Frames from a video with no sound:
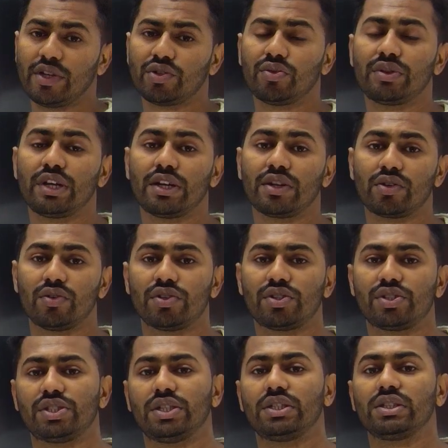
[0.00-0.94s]
to 10
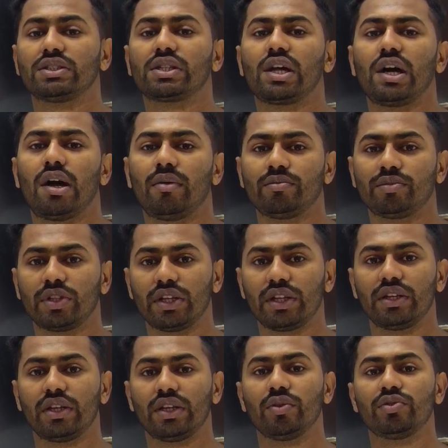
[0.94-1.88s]
questions comes
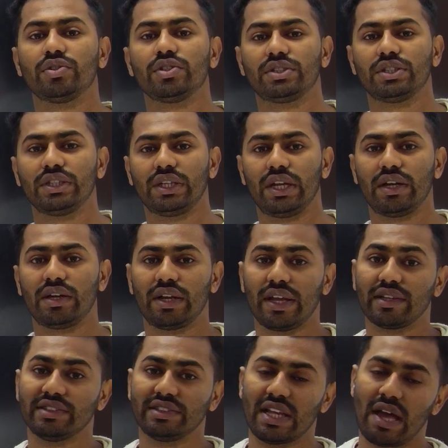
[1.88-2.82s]
in UGC NET
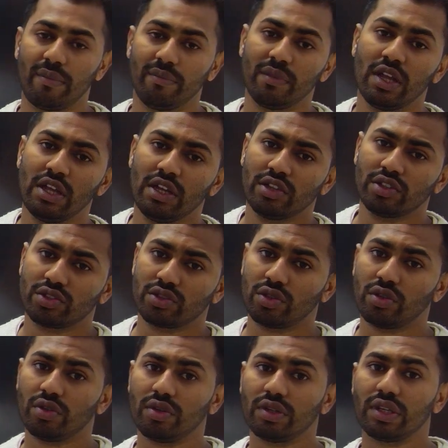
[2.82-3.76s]
exam.
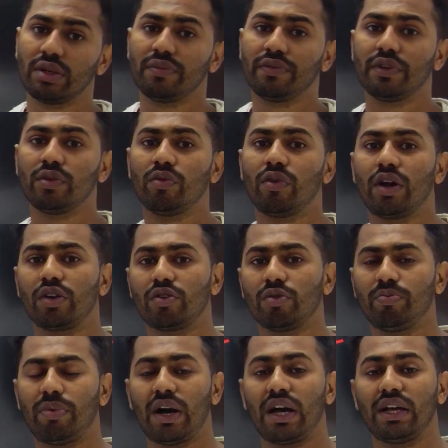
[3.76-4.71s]
So if you want to
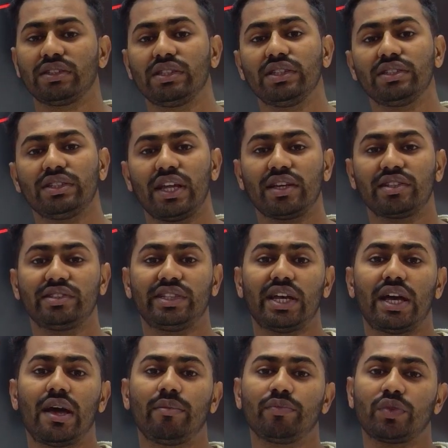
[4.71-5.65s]
pass this
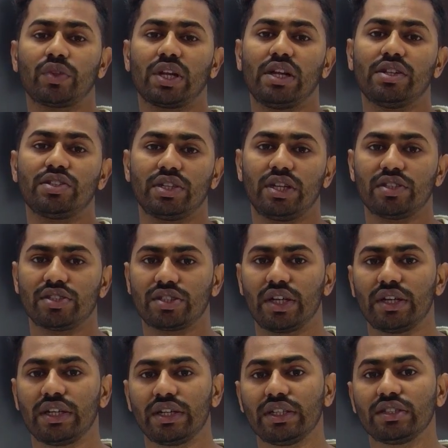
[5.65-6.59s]
exam, cultural
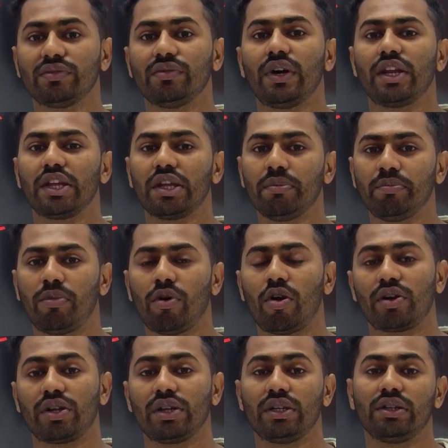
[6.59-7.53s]
study is very
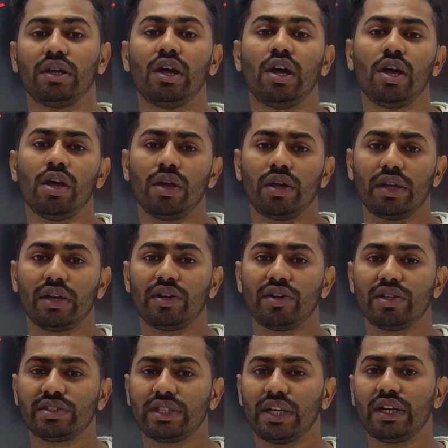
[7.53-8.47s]
important. In
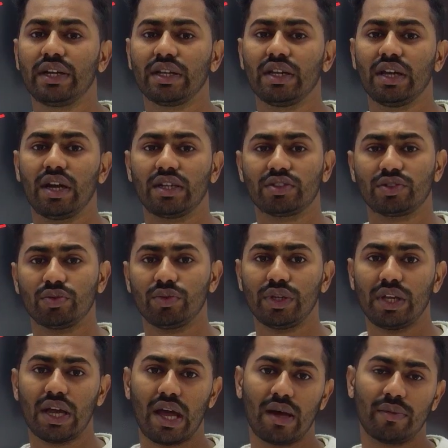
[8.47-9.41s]
recent years,
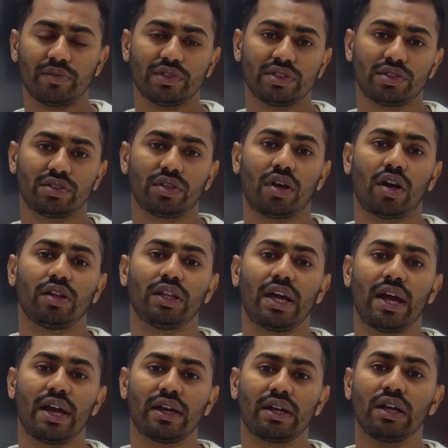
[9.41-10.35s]
we have saw
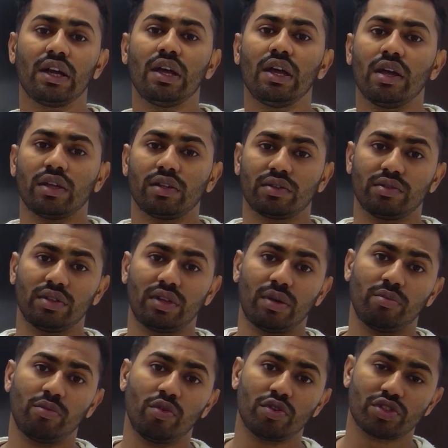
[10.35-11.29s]
that the
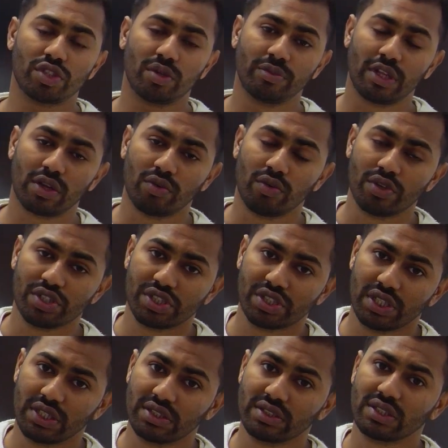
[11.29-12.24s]
most of the
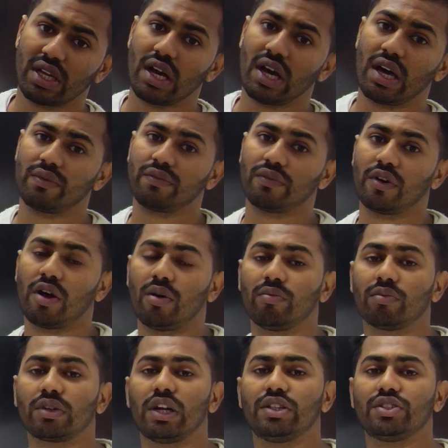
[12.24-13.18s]
questions are
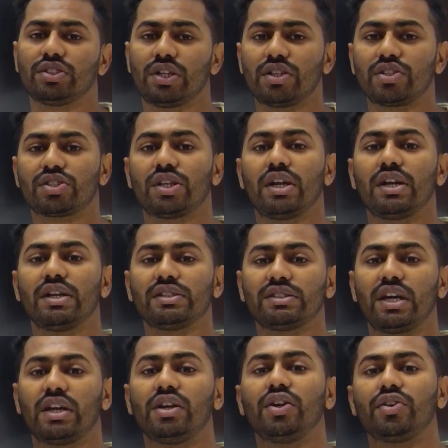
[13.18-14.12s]
from cultural
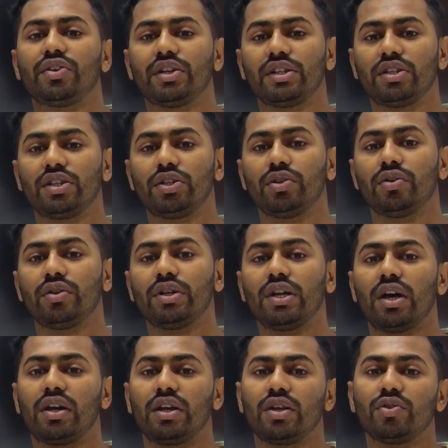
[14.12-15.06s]
studies and literary
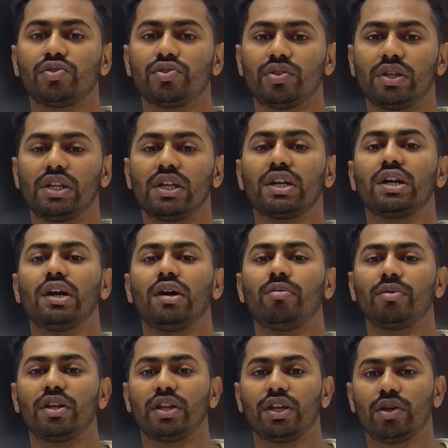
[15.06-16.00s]
theory are usually
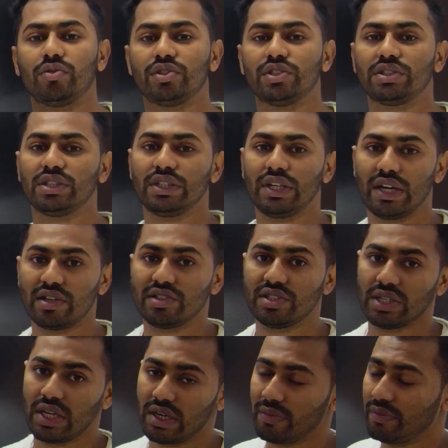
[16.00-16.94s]
come in UGC NET
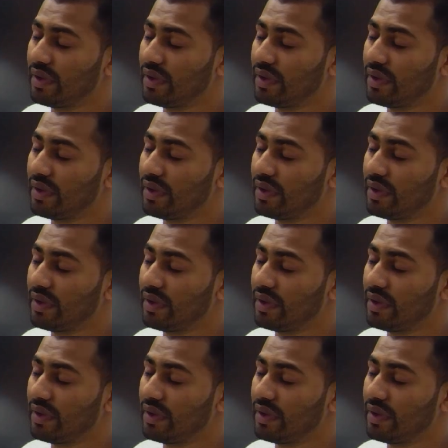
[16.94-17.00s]
JRF